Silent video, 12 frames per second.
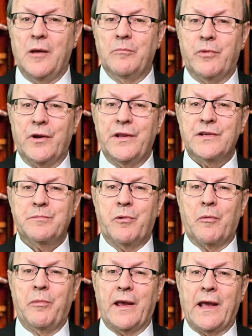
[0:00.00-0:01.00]
British
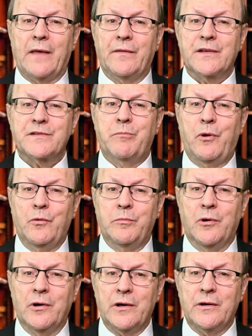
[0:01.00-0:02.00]
Propaganda's Blue
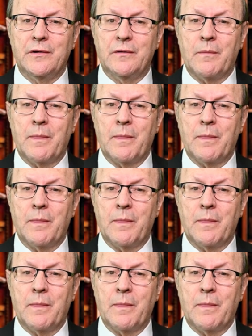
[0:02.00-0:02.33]
Book,